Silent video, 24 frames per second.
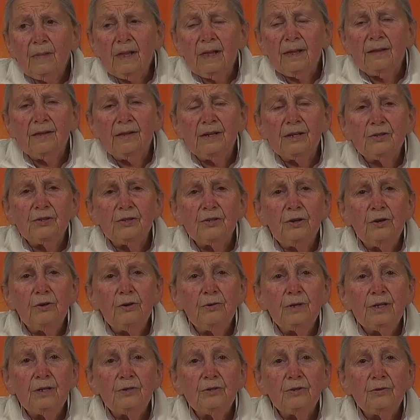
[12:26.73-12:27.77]
there's
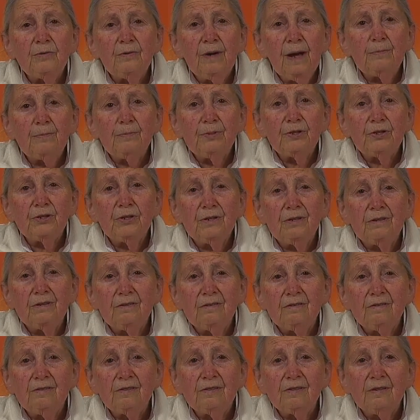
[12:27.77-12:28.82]
no
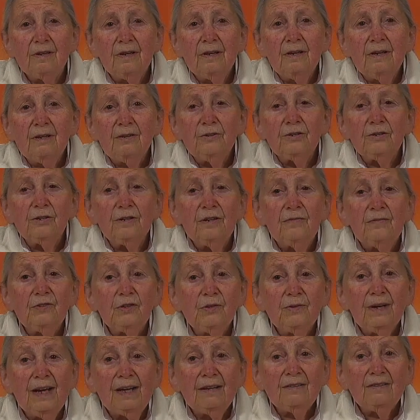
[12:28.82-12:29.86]
interruptions. You don't have
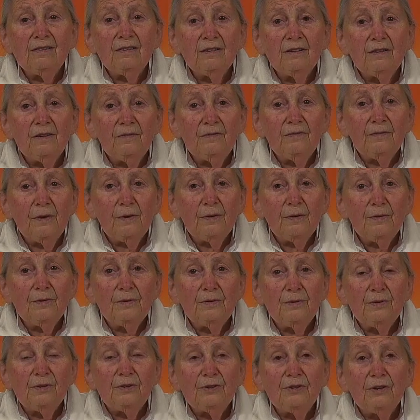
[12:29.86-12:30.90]
to answer the
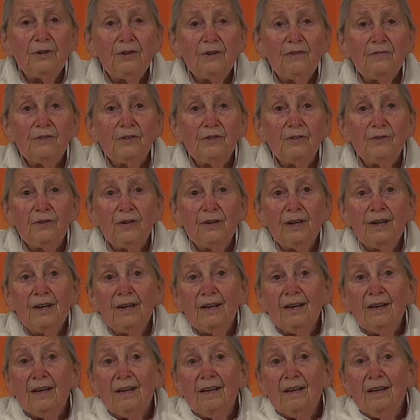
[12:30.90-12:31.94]
phone. You don't
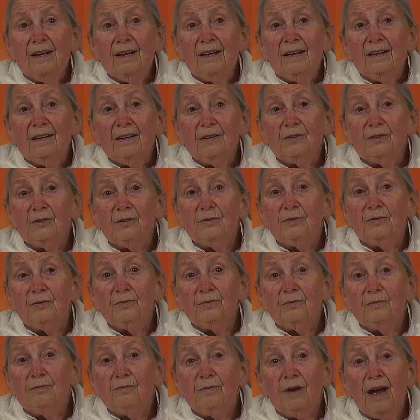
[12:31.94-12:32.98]
have
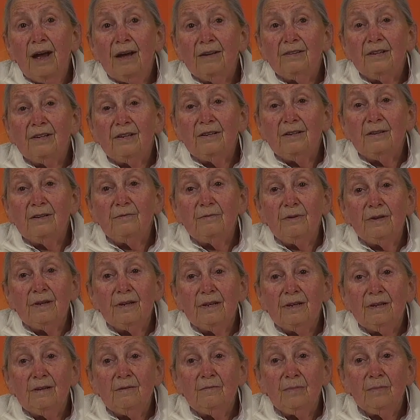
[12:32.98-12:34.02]
to write any
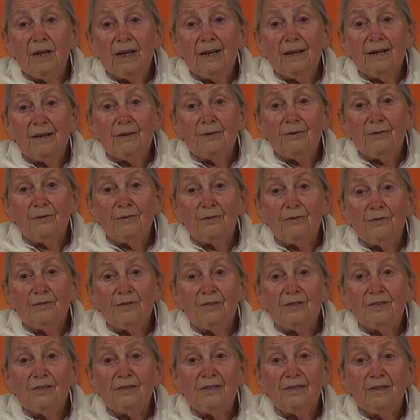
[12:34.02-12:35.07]

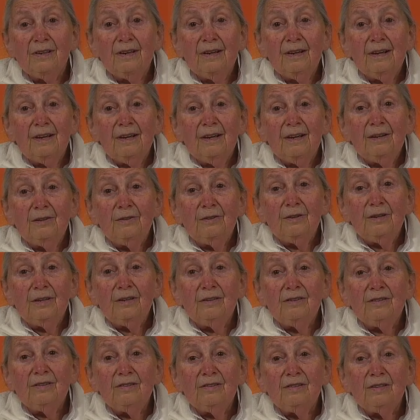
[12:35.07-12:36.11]
emails.
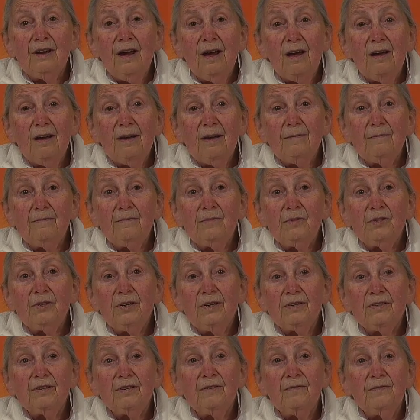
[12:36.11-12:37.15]
It's a time
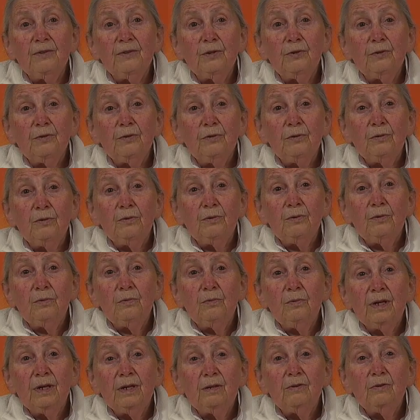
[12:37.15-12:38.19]
just for you
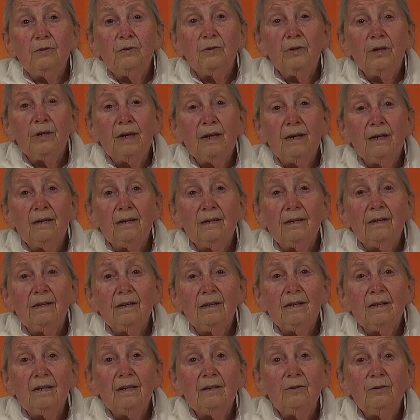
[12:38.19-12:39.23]
when you can
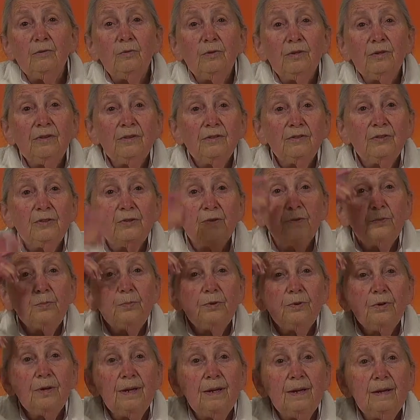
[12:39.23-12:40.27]
link with the
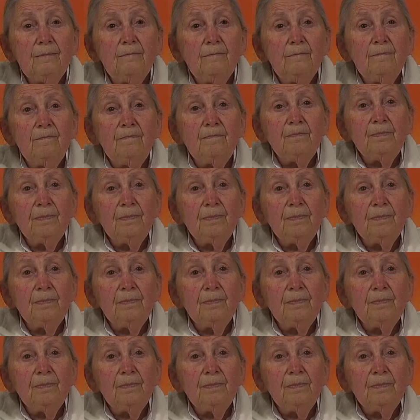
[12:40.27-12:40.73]
Supreme